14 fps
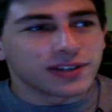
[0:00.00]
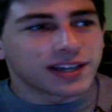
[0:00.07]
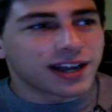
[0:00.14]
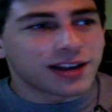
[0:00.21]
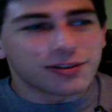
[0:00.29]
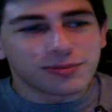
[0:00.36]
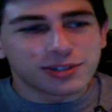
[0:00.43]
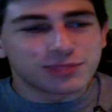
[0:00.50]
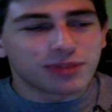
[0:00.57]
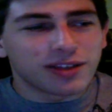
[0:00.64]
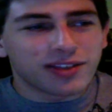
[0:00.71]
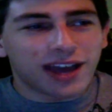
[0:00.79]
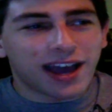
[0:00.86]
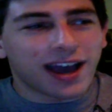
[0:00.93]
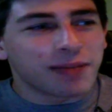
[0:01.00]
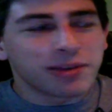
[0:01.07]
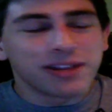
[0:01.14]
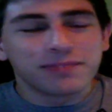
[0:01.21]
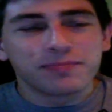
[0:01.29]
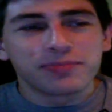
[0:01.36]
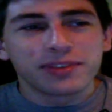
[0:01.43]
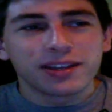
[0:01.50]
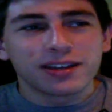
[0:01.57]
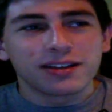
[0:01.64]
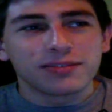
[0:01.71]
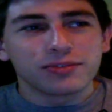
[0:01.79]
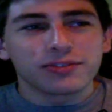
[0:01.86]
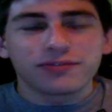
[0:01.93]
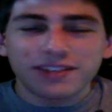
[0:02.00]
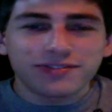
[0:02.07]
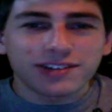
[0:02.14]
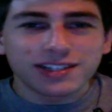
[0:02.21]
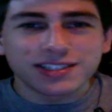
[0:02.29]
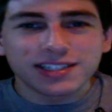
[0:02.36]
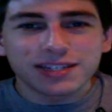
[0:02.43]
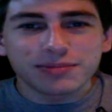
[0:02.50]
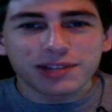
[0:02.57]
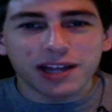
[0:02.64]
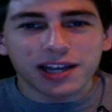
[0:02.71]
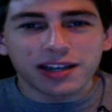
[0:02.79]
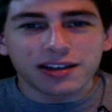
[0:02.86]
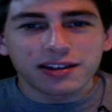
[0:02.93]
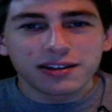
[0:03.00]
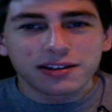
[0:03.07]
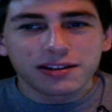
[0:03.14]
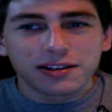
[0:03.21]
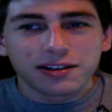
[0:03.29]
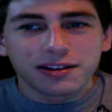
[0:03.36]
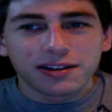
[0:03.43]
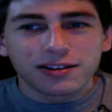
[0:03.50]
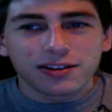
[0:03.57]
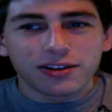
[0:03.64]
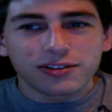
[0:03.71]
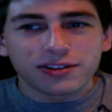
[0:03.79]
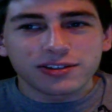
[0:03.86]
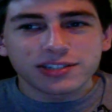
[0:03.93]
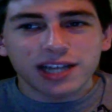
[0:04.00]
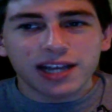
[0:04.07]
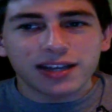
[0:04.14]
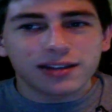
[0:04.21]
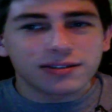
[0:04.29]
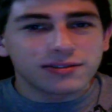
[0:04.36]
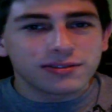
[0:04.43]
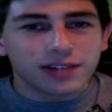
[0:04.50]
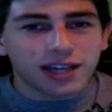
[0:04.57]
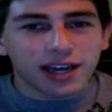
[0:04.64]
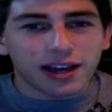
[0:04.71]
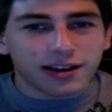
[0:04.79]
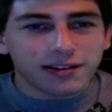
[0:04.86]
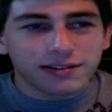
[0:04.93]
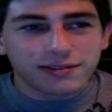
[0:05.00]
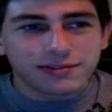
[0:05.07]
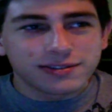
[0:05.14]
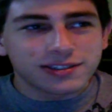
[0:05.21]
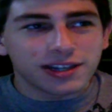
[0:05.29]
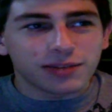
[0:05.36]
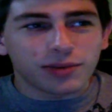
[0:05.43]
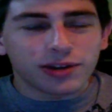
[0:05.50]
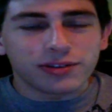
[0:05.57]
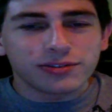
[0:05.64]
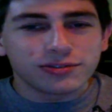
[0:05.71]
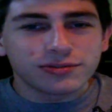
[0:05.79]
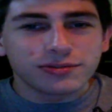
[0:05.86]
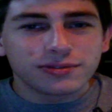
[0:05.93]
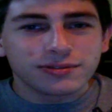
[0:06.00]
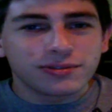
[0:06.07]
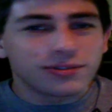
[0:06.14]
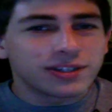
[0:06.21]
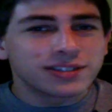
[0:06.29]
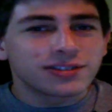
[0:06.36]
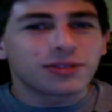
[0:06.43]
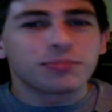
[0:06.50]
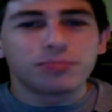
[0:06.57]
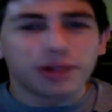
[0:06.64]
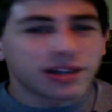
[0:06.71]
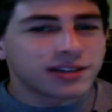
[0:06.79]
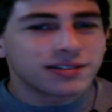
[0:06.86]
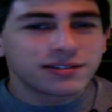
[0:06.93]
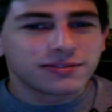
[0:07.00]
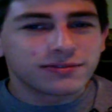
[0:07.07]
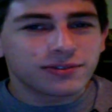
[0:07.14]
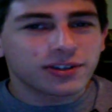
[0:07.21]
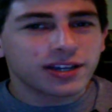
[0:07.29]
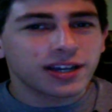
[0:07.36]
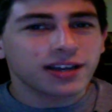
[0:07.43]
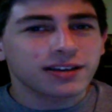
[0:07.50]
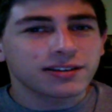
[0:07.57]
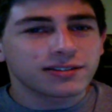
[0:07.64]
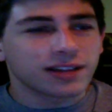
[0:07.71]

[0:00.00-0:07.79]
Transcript: care much about that. I mean, with FIFA, it seemed like they're saying kick. It's like, why isn't there a button for kick?